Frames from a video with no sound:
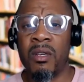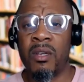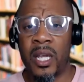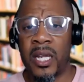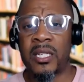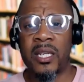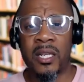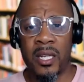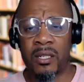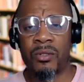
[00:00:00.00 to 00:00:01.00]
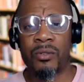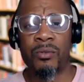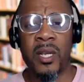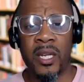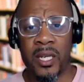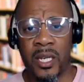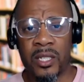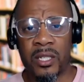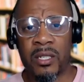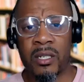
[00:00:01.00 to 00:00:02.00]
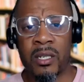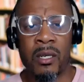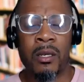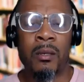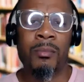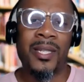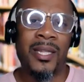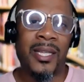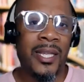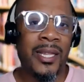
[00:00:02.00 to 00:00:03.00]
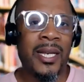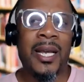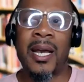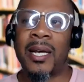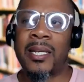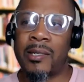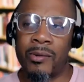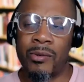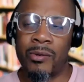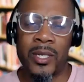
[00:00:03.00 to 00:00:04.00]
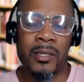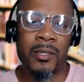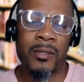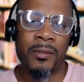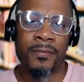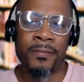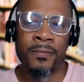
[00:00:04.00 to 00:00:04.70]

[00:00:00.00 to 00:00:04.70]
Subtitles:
And that's connected to recognition. But then the consequence.